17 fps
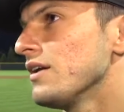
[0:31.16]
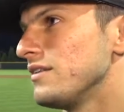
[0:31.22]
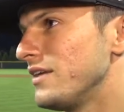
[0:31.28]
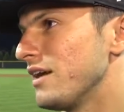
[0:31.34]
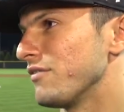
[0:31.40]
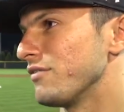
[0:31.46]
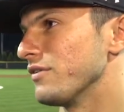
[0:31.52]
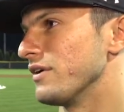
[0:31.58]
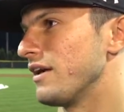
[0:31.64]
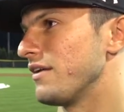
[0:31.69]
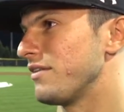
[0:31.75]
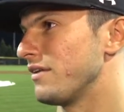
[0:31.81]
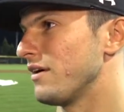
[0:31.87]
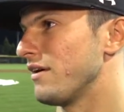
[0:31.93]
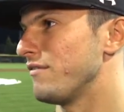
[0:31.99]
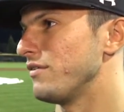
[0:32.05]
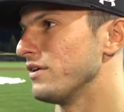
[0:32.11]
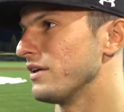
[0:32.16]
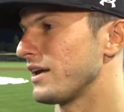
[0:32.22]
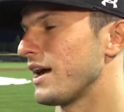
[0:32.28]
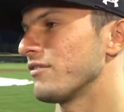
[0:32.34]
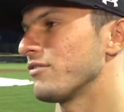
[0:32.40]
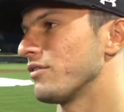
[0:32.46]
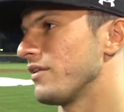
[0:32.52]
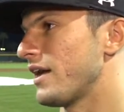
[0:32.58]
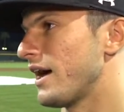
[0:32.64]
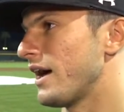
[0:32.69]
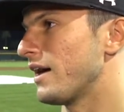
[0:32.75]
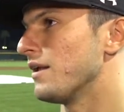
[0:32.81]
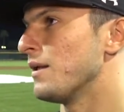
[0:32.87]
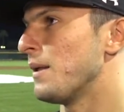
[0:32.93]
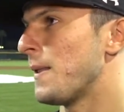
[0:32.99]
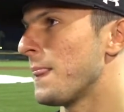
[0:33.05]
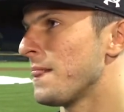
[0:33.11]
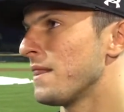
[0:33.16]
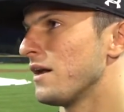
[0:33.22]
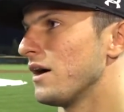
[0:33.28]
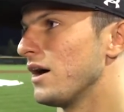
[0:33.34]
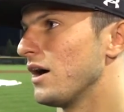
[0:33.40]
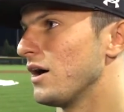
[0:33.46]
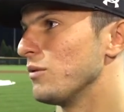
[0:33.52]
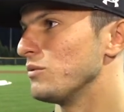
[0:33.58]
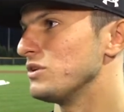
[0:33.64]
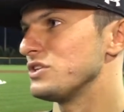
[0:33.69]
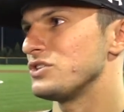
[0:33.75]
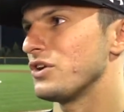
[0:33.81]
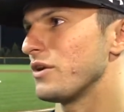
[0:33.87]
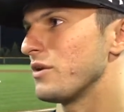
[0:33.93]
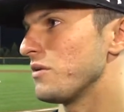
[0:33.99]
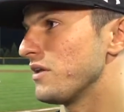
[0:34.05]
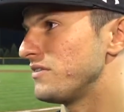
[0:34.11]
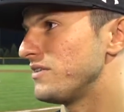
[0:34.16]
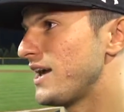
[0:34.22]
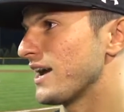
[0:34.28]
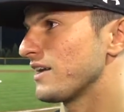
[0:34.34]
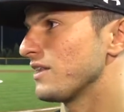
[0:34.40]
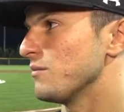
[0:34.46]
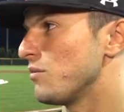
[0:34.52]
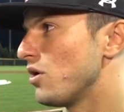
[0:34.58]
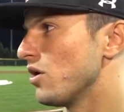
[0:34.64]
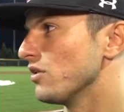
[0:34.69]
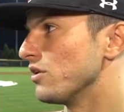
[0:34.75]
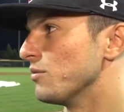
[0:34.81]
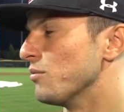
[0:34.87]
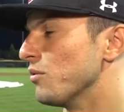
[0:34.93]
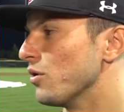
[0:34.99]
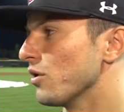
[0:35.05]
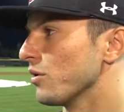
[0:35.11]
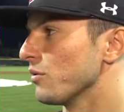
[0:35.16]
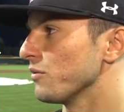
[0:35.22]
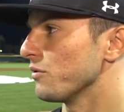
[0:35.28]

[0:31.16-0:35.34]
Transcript: Definitely. I feel like after that, we just started attacking the ball a little more.